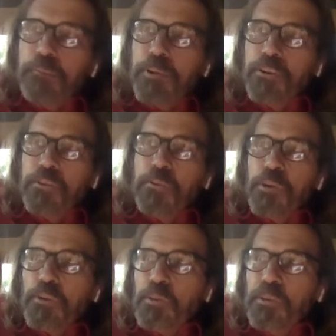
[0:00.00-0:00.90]
part of
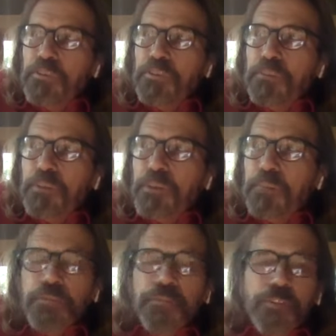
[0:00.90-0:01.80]
where the wisdom
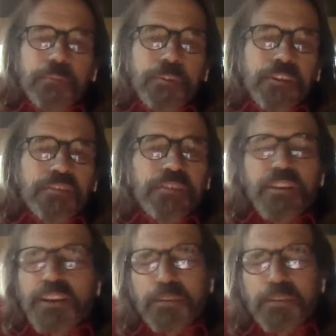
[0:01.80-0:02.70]
comes from is
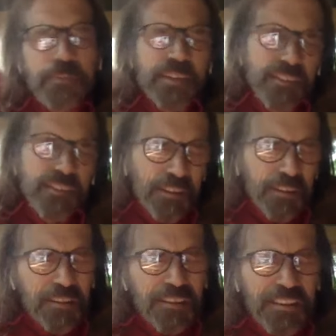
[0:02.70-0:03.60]
I've been there.
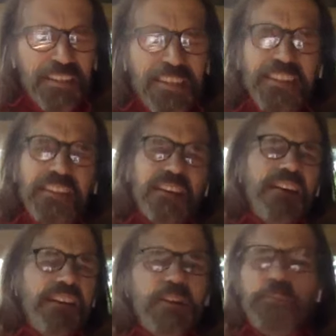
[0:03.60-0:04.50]
I
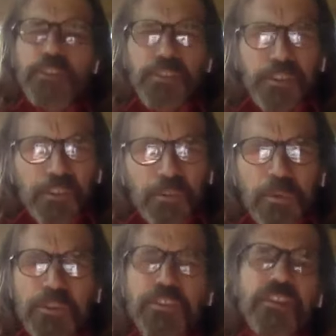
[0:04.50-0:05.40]
came into the
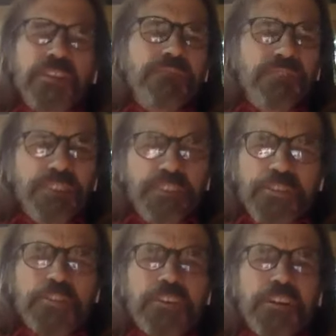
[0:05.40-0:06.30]
work
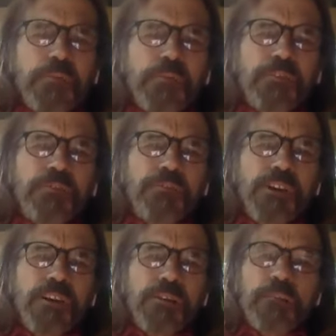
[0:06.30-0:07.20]
convinced that I was a
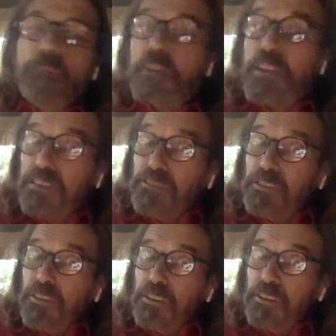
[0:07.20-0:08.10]
fraud, but I
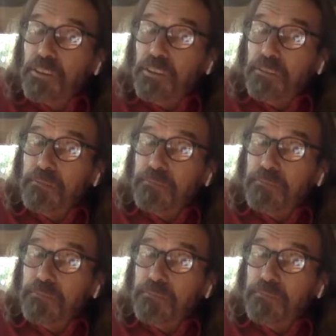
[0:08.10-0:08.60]
look good.